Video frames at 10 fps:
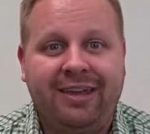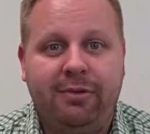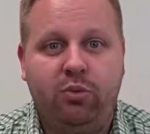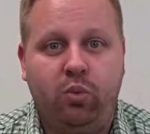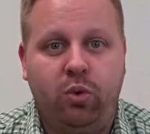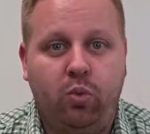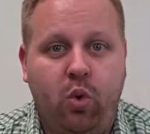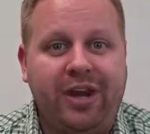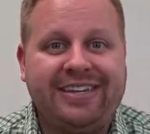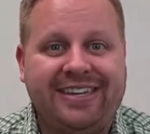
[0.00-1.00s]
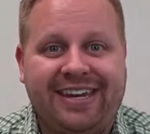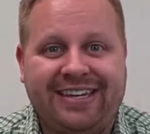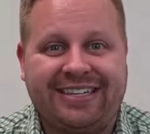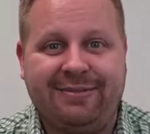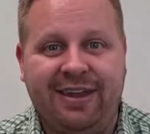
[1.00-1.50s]
What is it? It
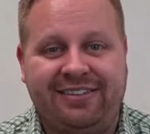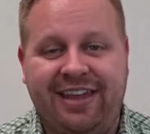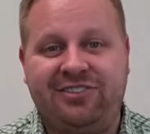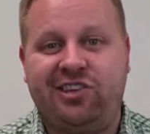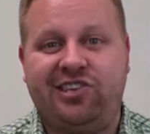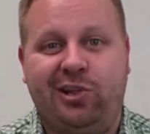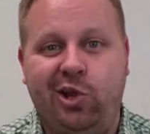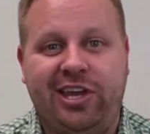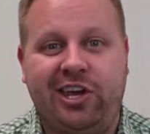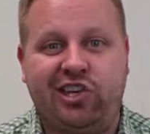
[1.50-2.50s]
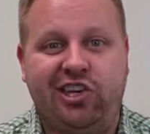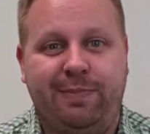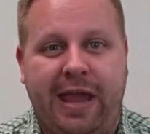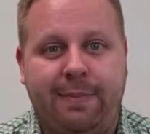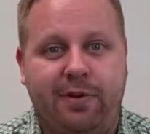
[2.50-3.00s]
doesn't make sense just to look at a sheet
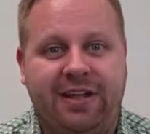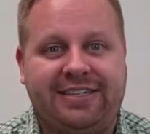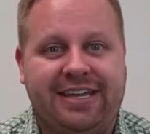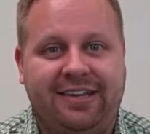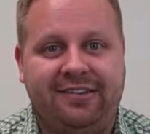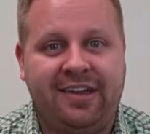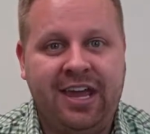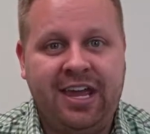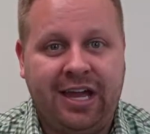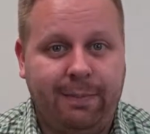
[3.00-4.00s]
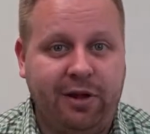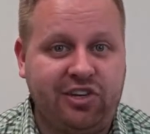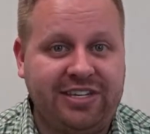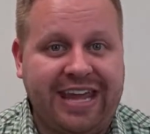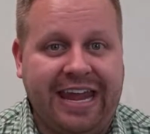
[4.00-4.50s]
of paper that says a
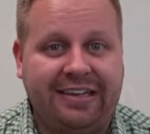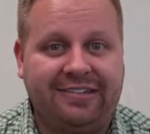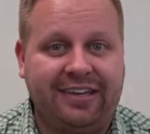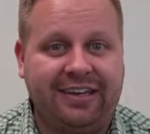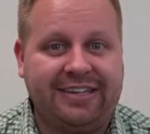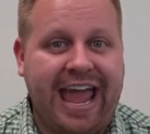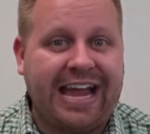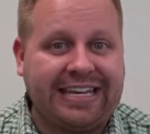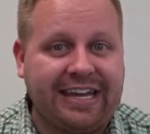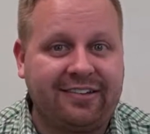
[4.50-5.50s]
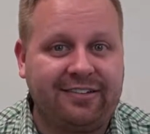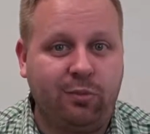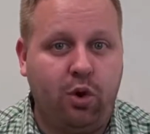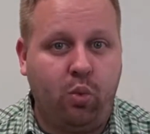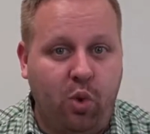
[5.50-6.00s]
bunch of dates and tactics.
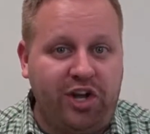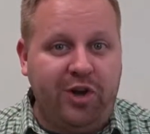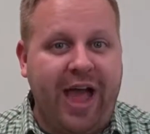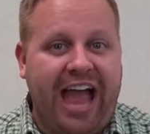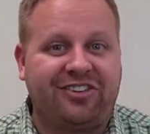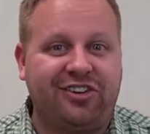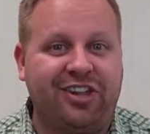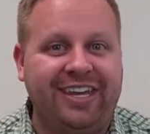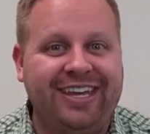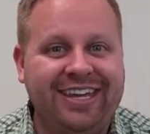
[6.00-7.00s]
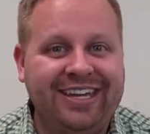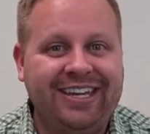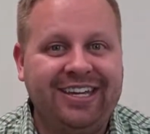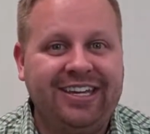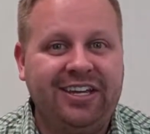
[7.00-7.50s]
What are you actually
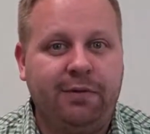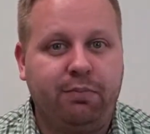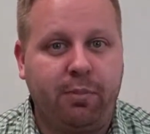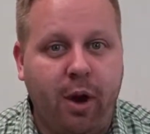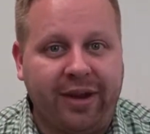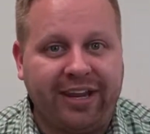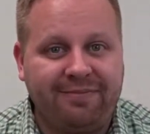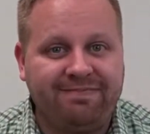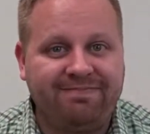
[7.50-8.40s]
promoting?